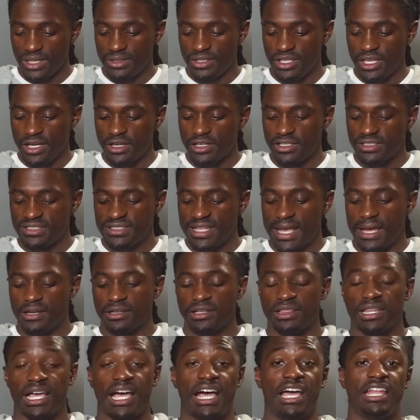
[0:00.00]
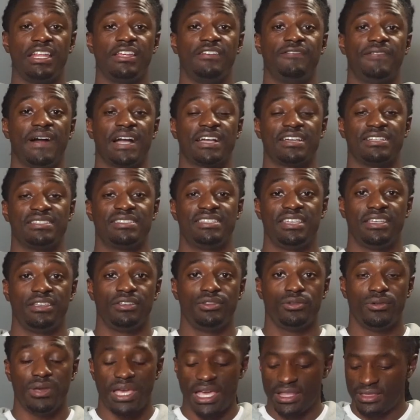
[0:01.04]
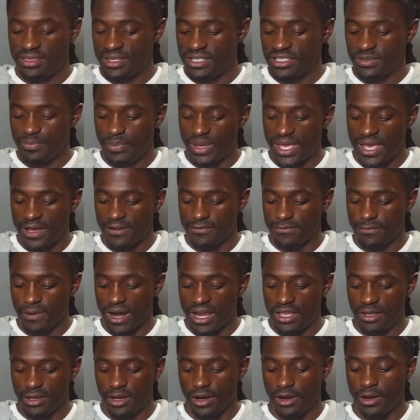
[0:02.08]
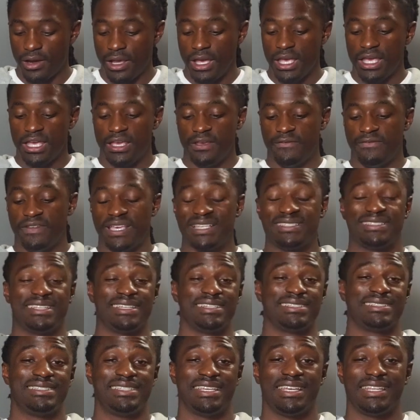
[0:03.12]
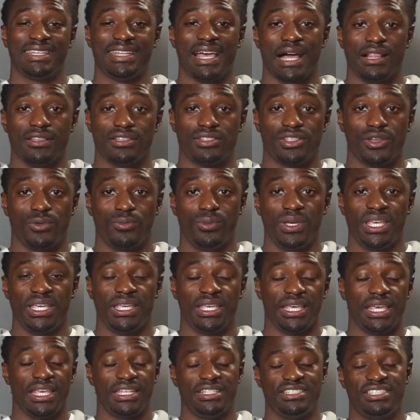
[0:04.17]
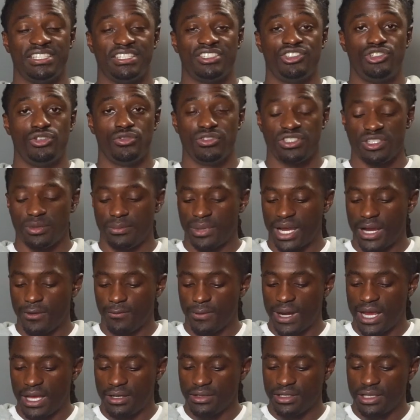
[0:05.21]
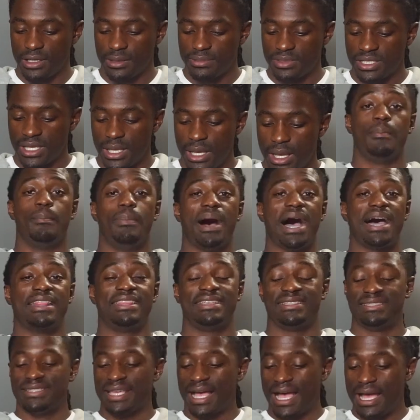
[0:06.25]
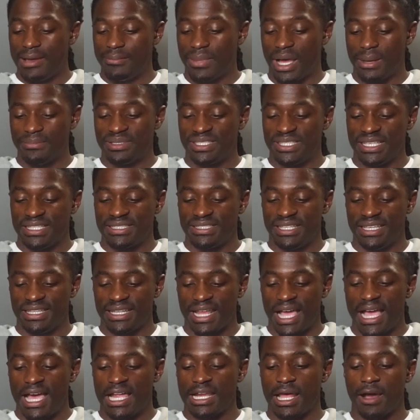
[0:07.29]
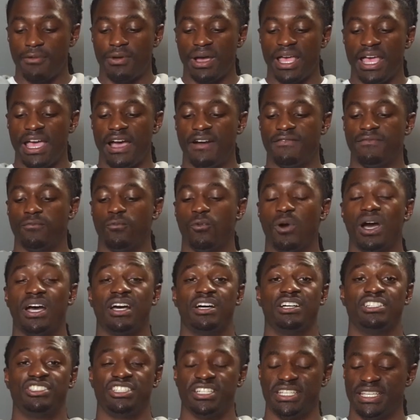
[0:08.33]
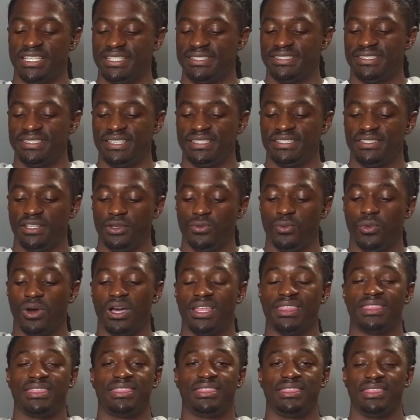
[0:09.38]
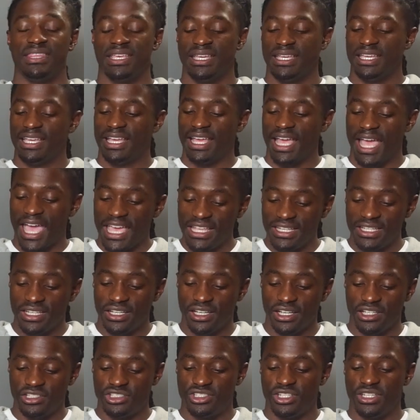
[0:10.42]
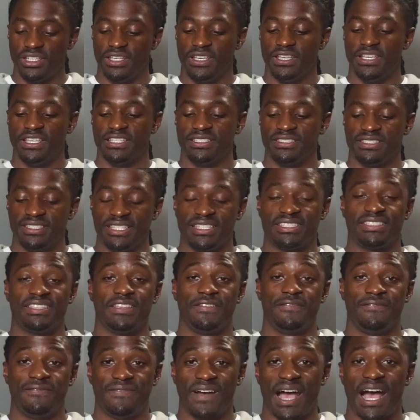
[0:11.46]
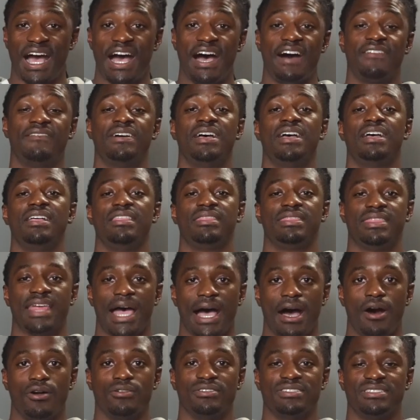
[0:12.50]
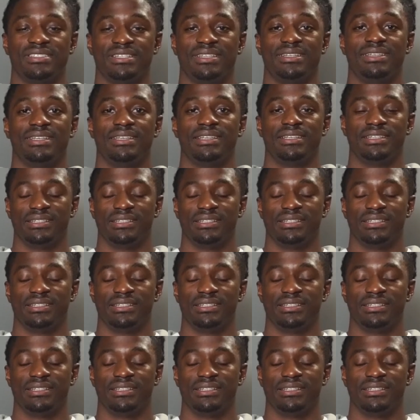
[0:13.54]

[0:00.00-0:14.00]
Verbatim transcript: years down the line, if I continue at this path right here, investing ten dollars a week and just using my roundups, by the time I'm sixty-nine, I will have one hundred sixty-one thousand eight hundred sixty-five dollars.